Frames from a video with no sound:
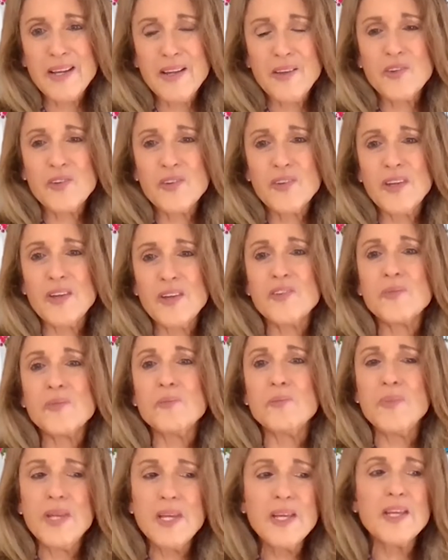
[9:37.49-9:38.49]
It's
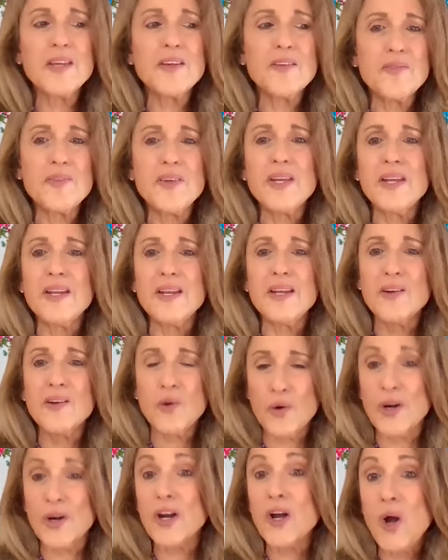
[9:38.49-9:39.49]
me giving
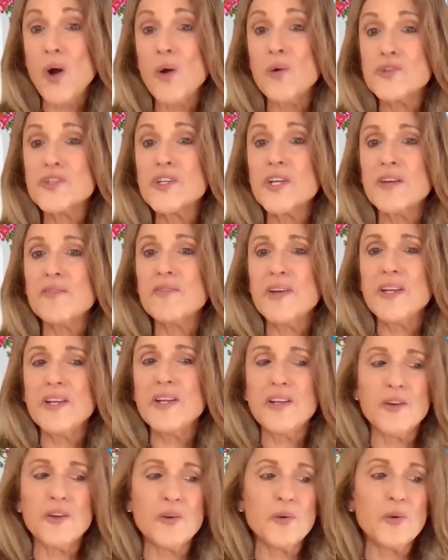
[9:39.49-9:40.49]
or a coach
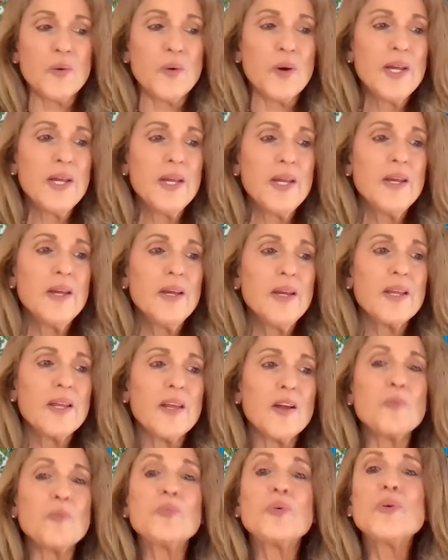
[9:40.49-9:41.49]
giving you,
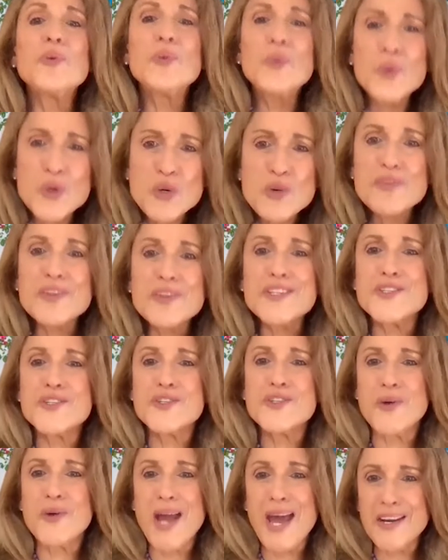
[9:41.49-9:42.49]
proven
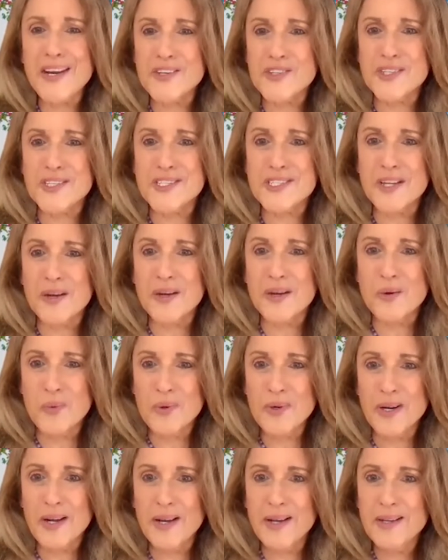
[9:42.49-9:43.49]
strategies that
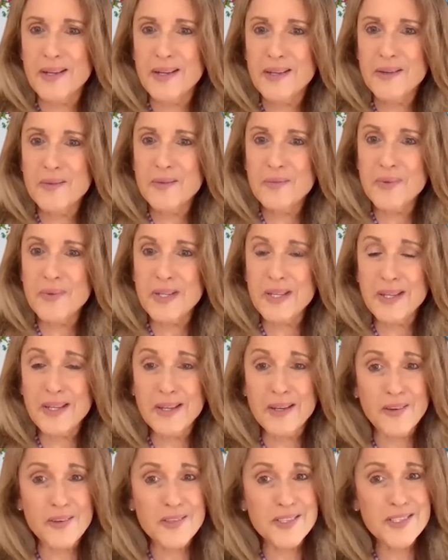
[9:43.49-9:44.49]
work. But,
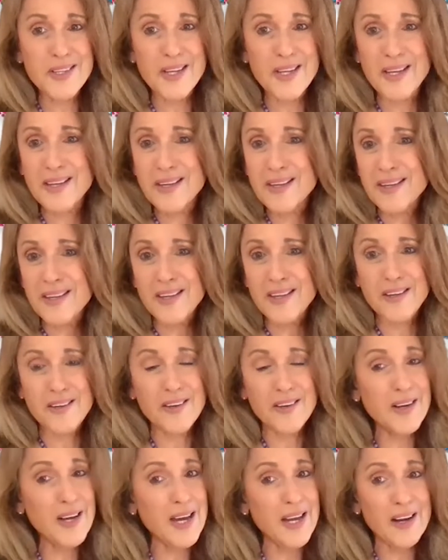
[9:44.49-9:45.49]
it's like,
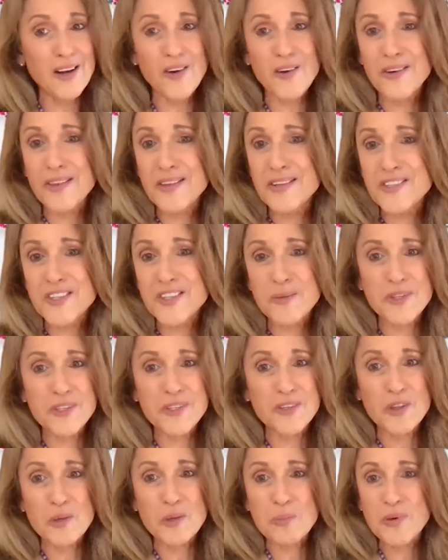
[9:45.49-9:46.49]
you got to go to the gym and
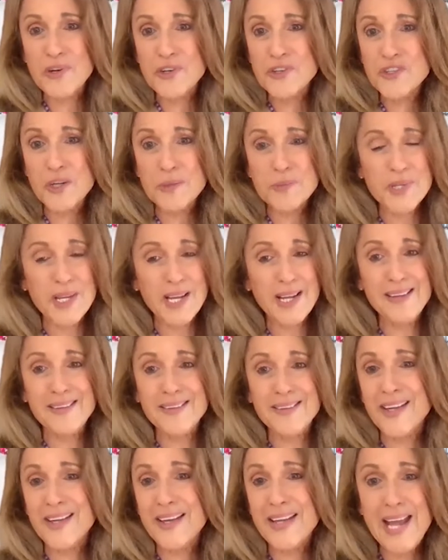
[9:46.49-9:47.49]
do the push-ups. I can
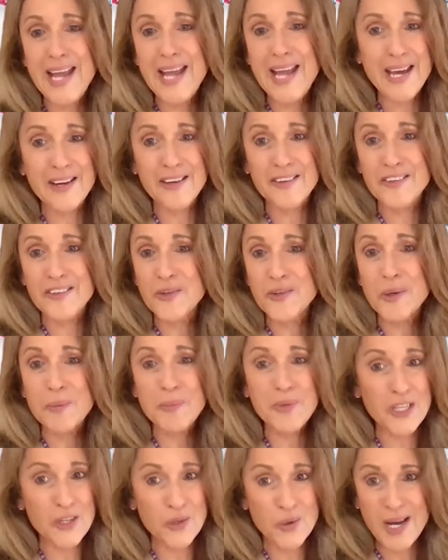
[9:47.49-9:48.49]
tell you how to do it,
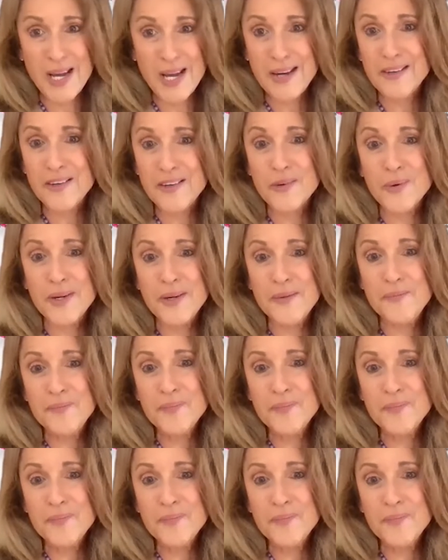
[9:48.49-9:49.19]
but you got to do it.